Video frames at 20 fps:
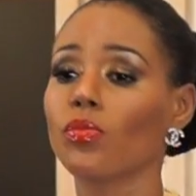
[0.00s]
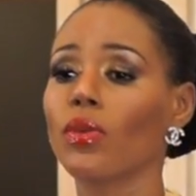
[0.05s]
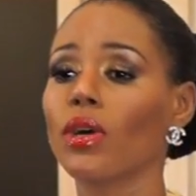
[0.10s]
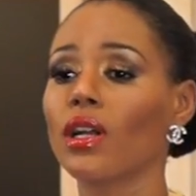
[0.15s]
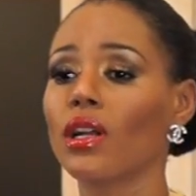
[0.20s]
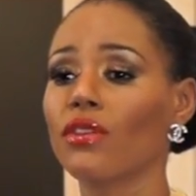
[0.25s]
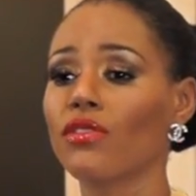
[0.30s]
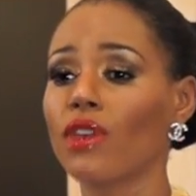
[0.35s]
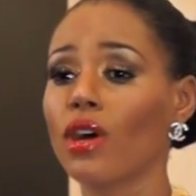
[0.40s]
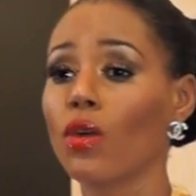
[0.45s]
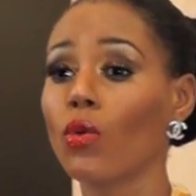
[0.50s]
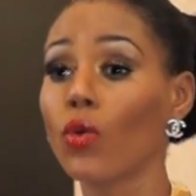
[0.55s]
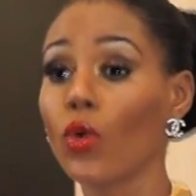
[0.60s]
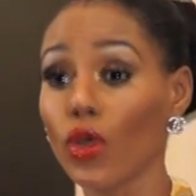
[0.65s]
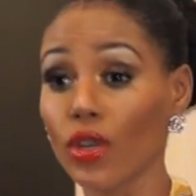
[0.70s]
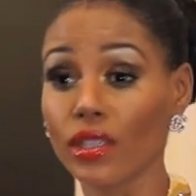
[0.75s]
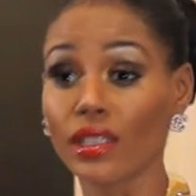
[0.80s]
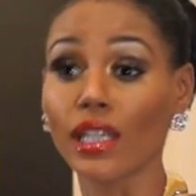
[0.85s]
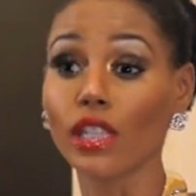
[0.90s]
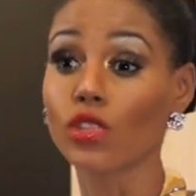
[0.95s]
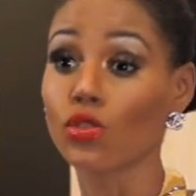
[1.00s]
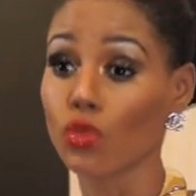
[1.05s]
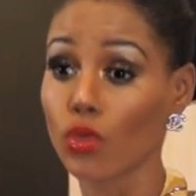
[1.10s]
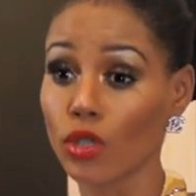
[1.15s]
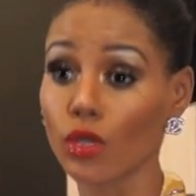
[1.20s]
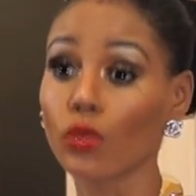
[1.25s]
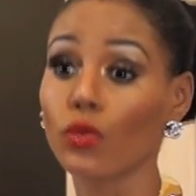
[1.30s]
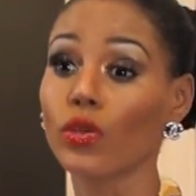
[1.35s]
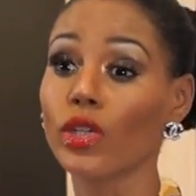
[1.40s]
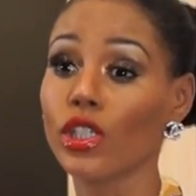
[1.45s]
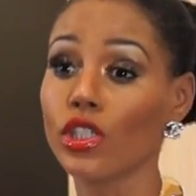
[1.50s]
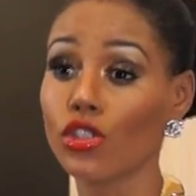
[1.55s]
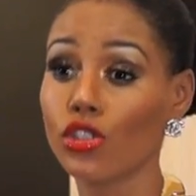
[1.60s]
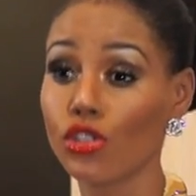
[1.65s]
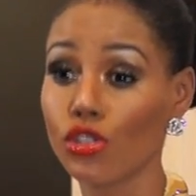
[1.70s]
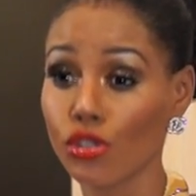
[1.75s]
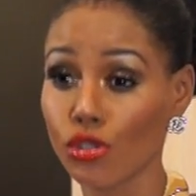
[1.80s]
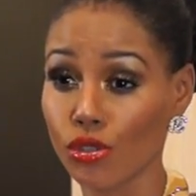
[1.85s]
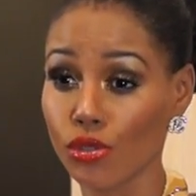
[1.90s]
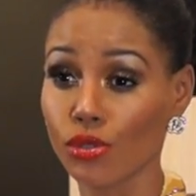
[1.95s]
part of our work. That's what we
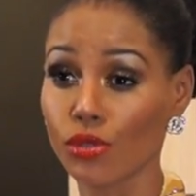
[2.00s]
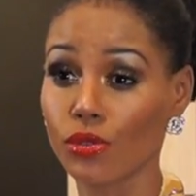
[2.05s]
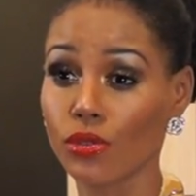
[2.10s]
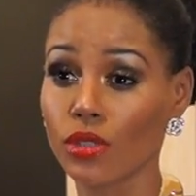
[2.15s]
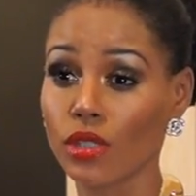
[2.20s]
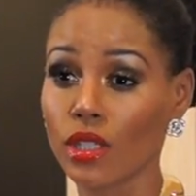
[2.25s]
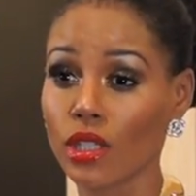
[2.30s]
do.